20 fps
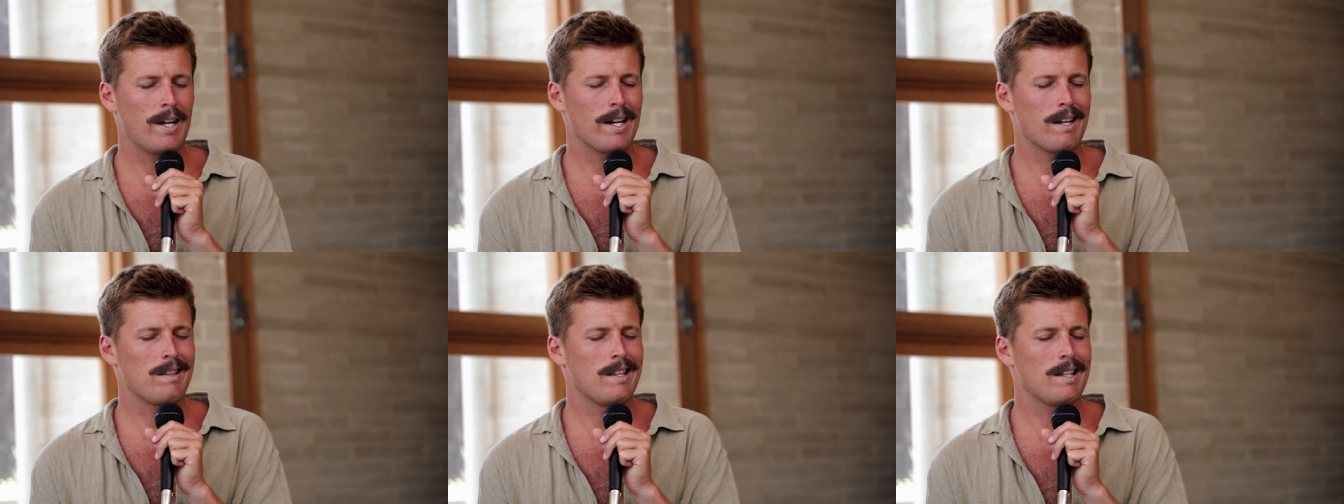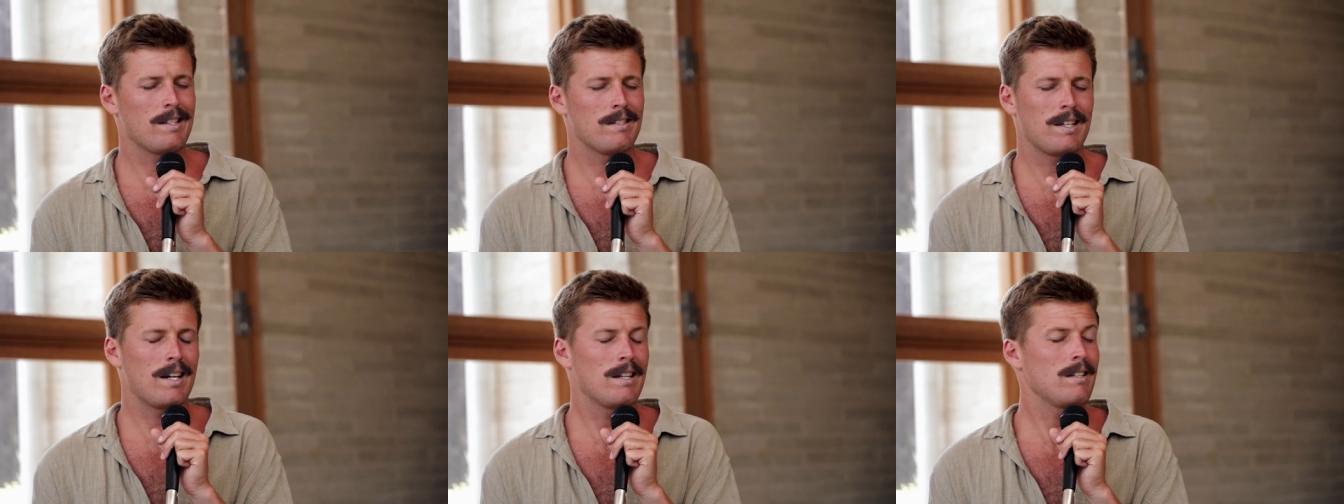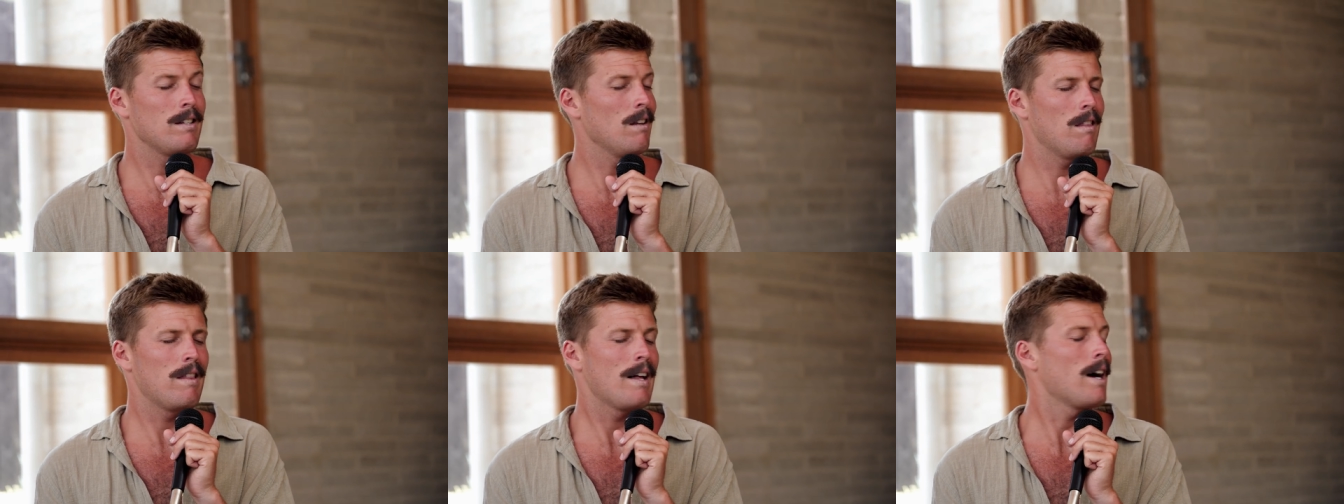like let's say I
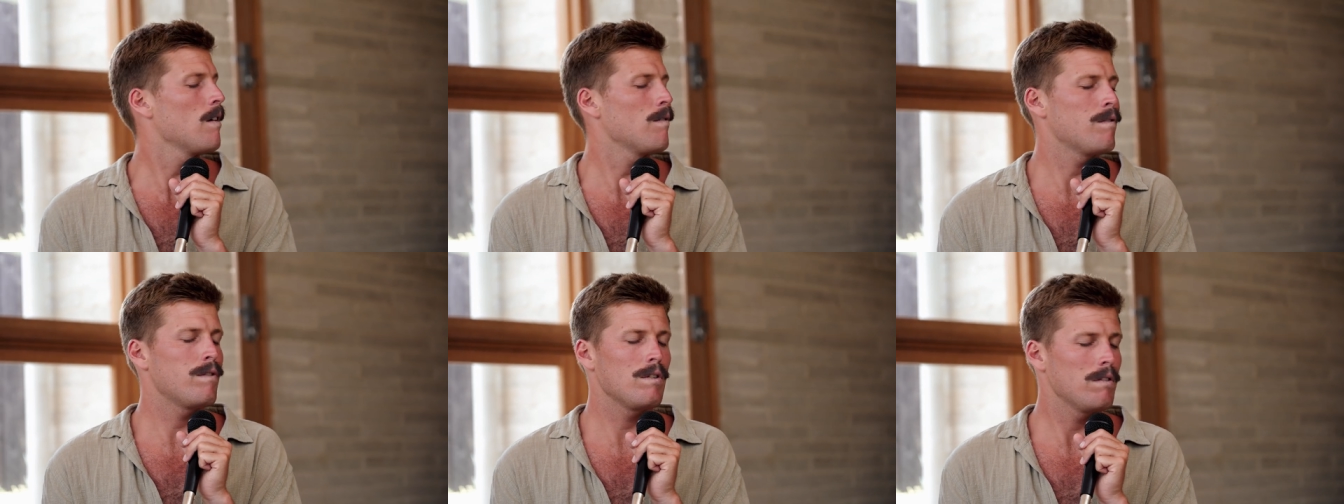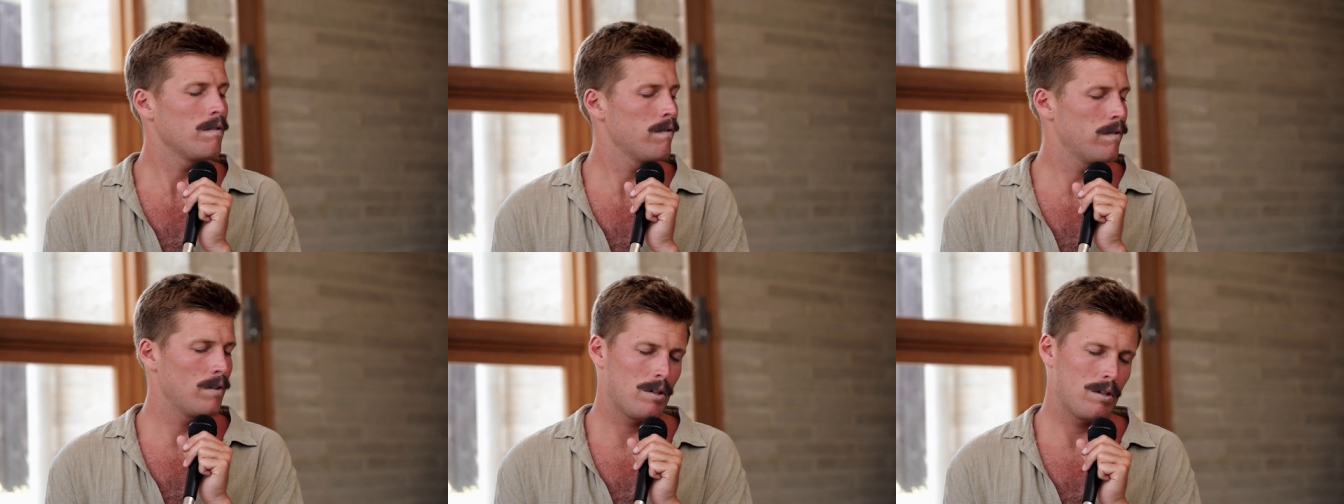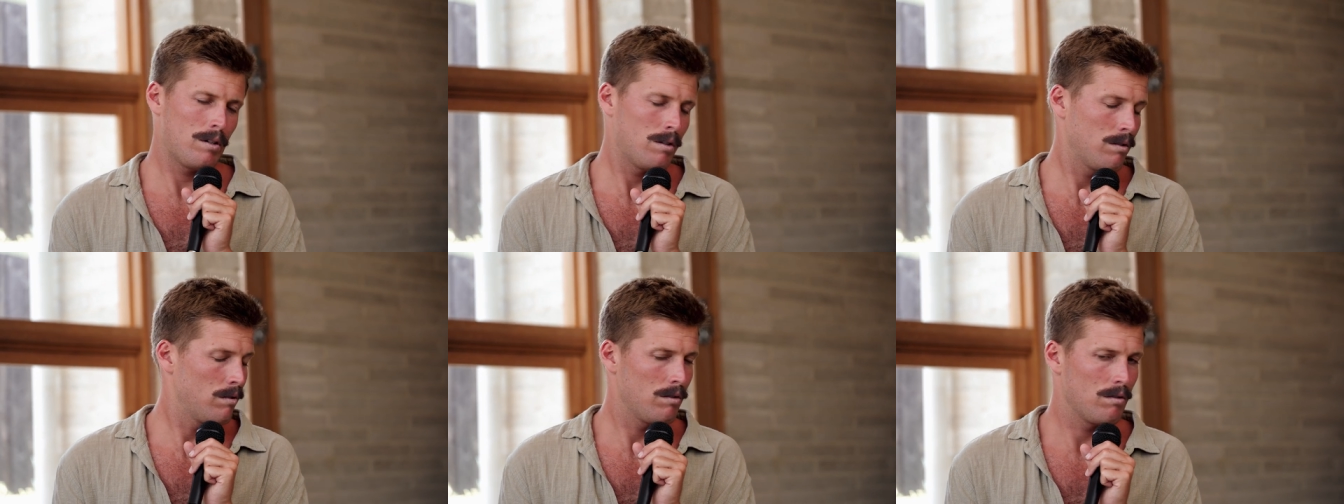did that for the
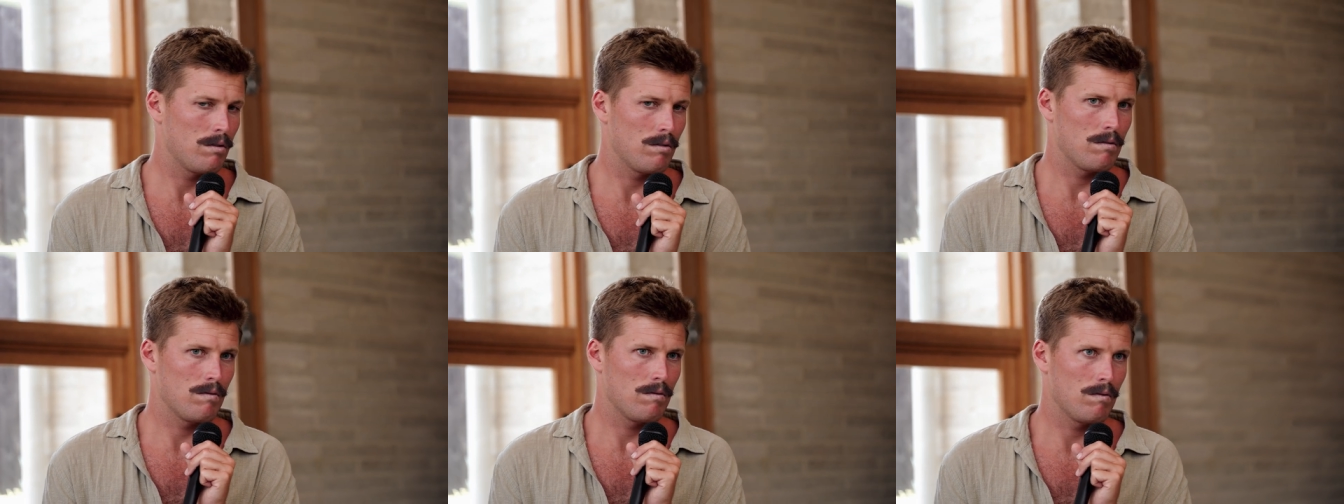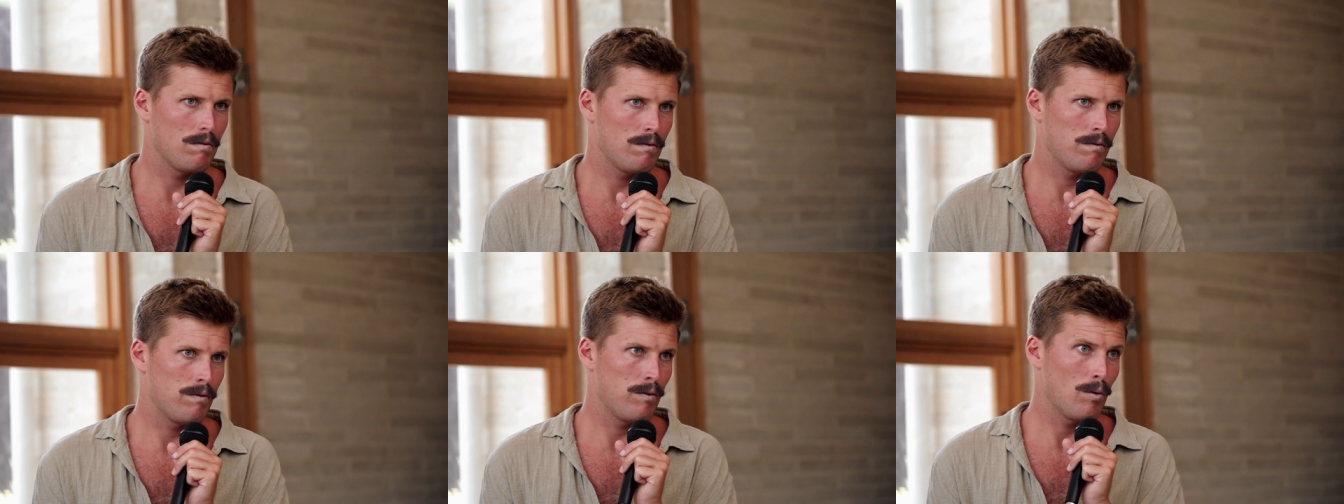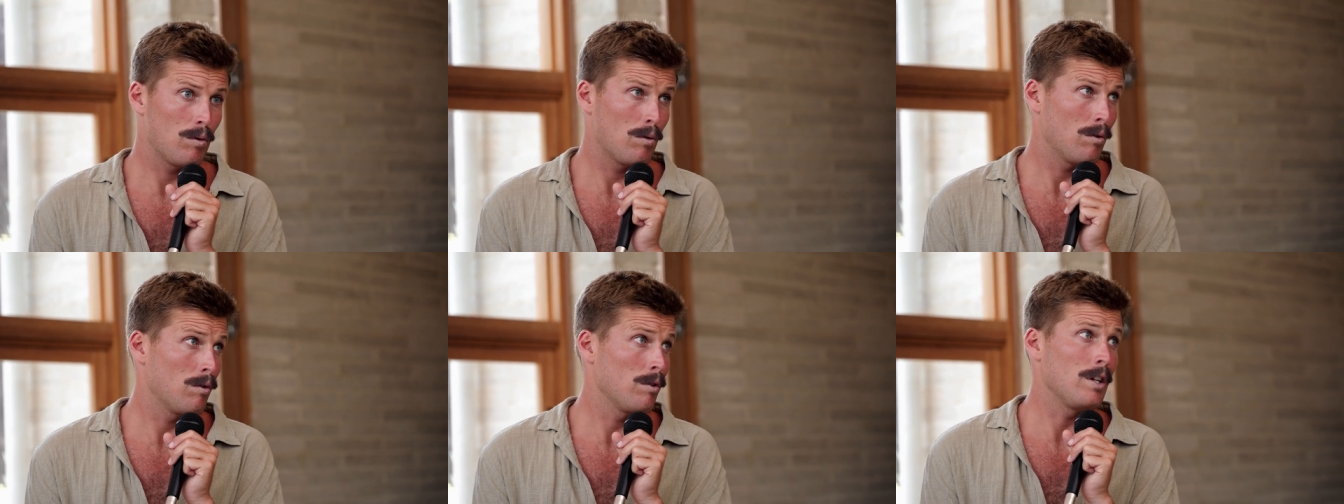first
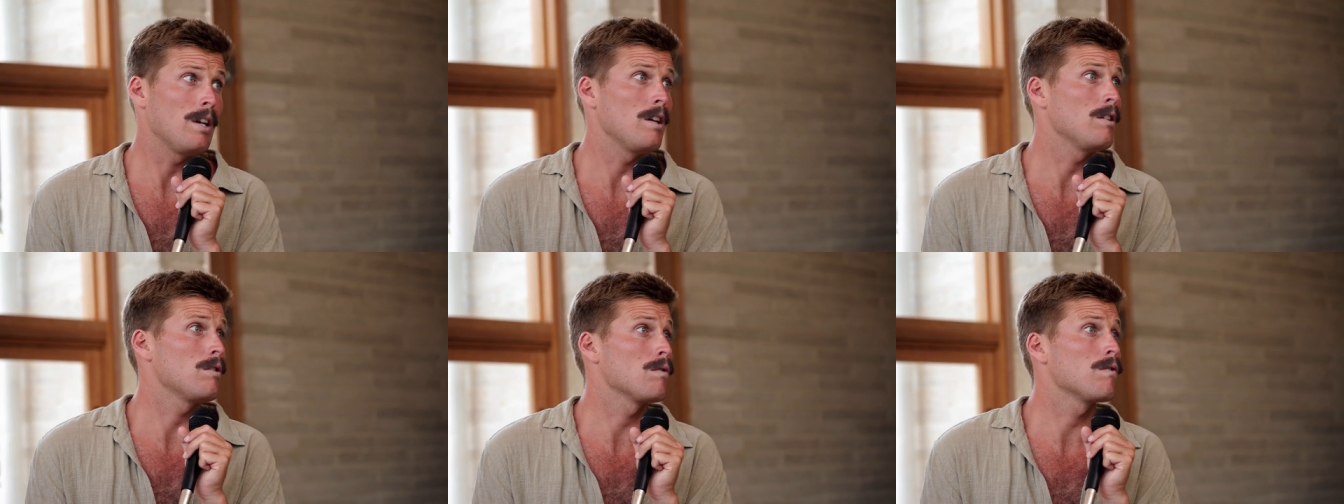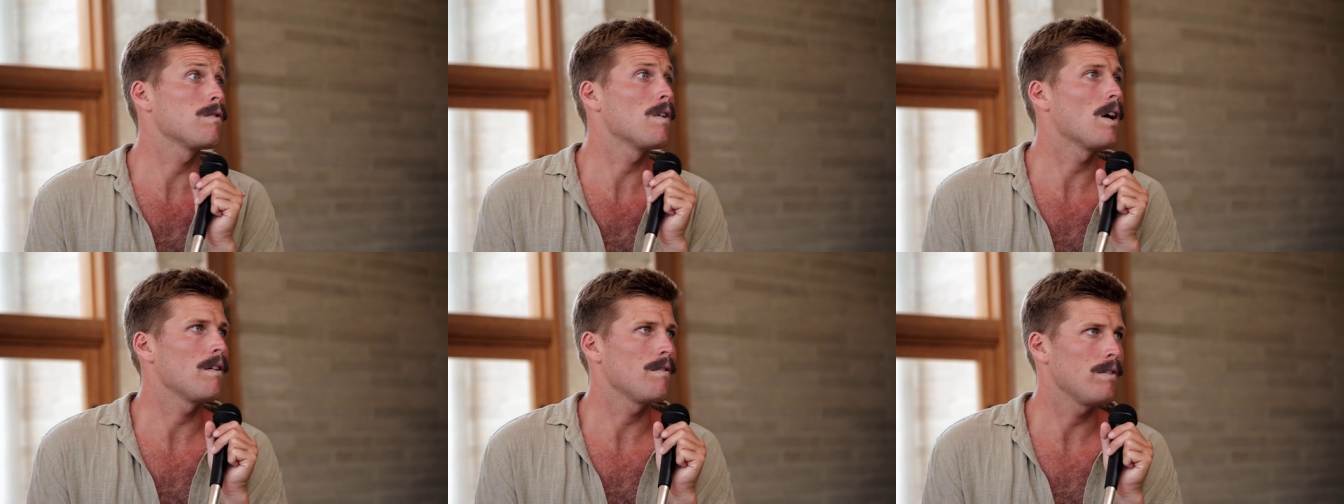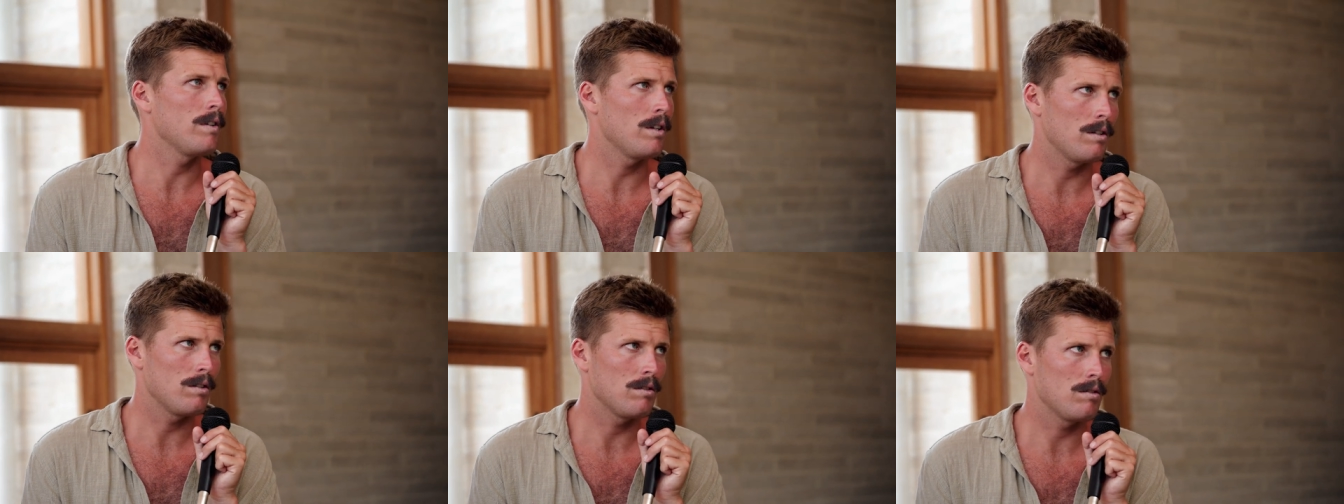four years or
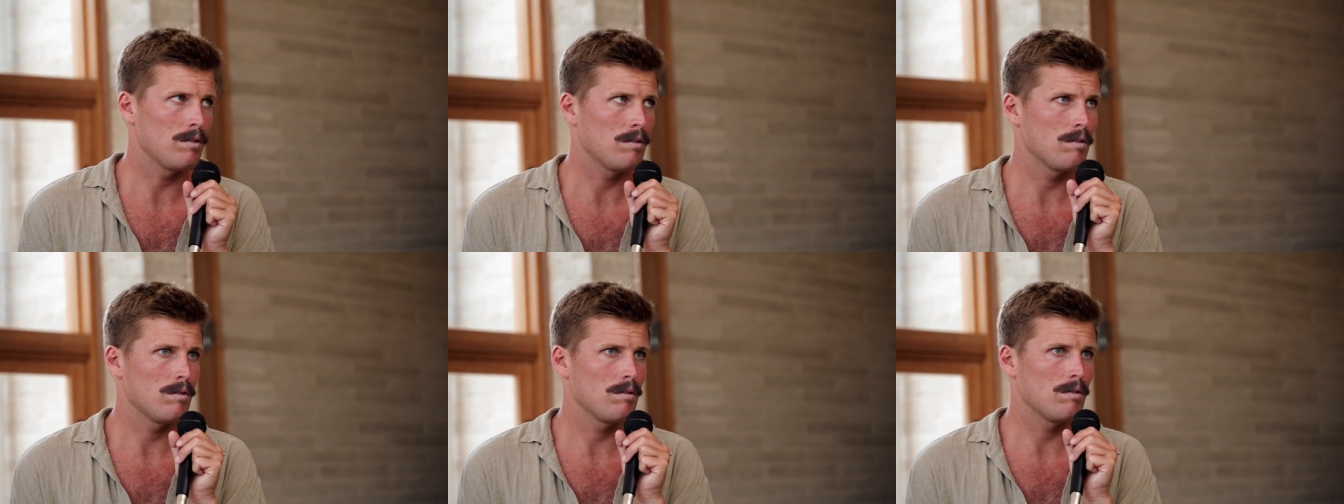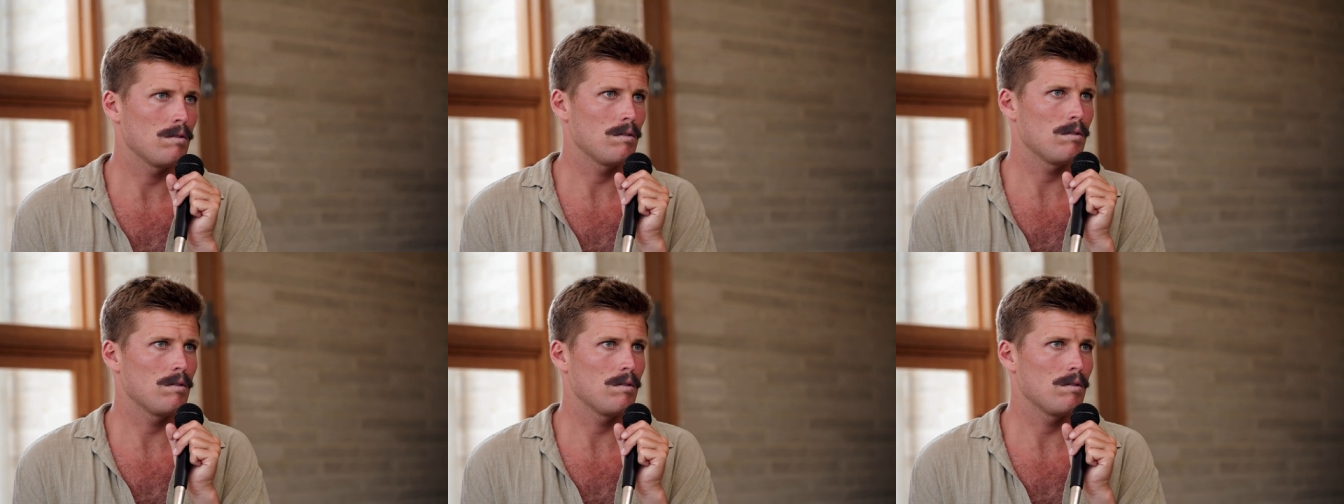five years.